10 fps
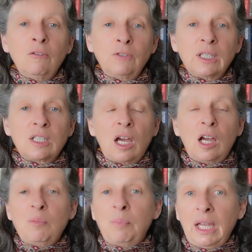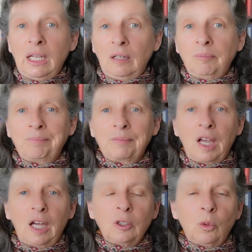for the time being,"
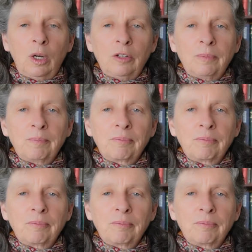unquote.